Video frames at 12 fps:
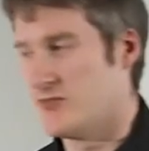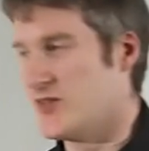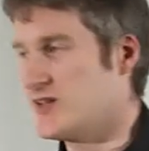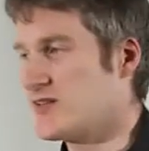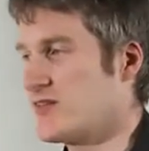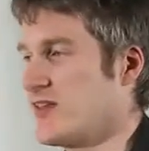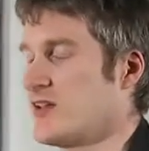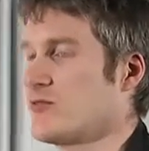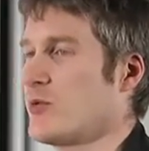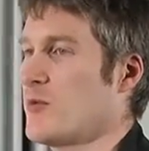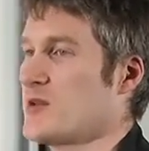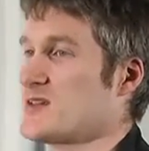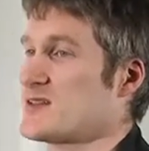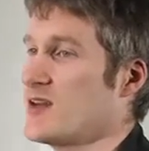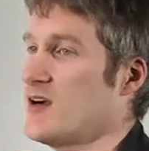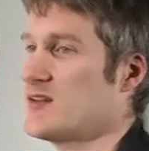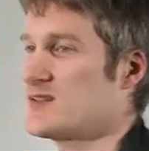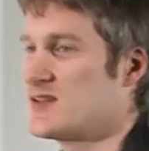These are things where we're
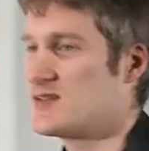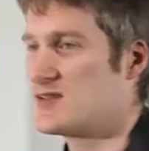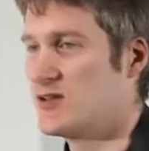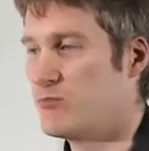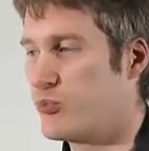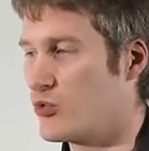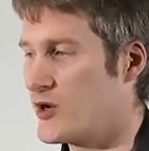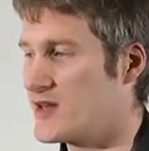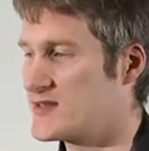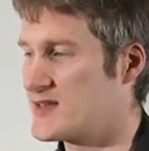starting to bring